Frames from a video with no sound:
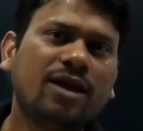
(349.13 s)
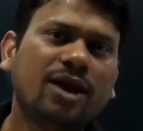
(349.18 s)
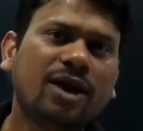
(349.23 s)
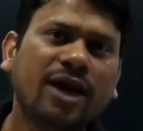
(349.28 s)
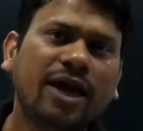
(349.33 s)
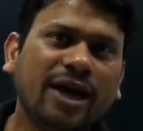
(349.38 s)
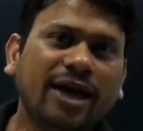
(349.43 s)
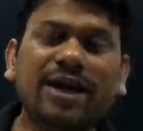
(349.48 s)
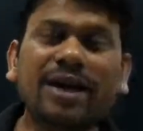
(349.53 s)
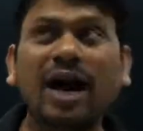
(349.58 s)

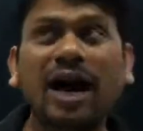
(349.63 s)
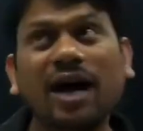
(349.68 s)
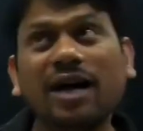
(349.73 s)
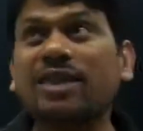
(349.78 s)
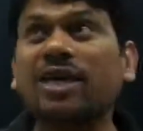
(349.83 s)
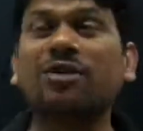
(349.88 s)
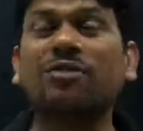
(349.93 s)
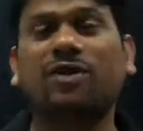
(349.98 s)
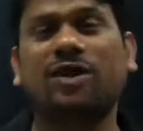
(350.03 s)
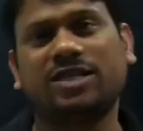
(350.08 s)
In
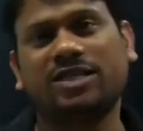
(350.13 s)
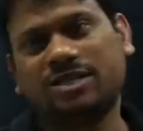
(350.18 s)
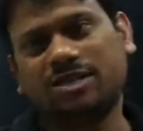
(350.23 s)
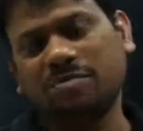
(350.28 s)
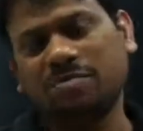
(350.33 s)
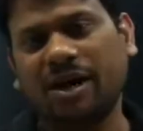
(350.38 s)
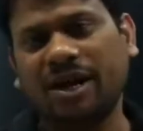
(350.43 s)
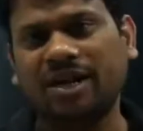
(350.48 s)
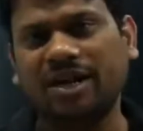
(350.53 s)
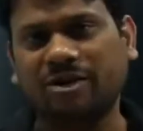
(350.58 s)
other words,
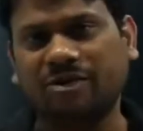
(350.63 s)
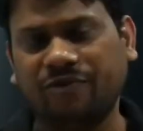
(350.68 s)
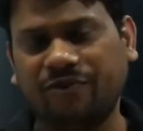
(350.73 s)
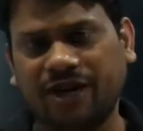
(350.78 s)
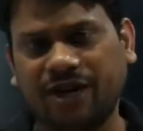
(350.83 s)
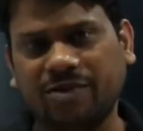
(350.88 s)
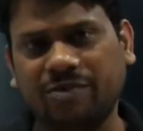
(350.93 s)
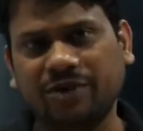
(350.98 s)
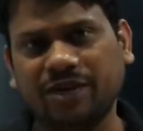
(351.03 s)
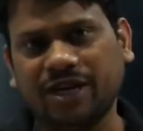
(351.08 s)
my dear
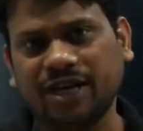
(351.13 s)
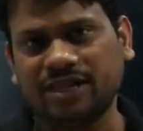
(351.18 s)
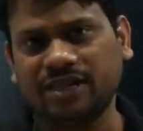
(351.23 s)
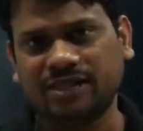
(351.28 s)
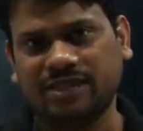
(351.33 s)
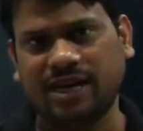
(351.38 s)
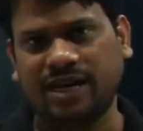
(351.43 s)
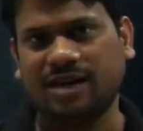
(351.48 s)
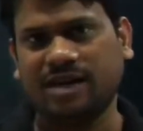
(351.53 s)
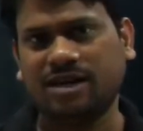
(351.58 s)
friend, we can
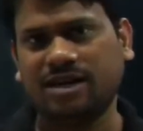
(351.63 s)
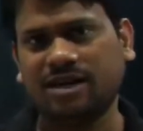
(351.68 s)
say,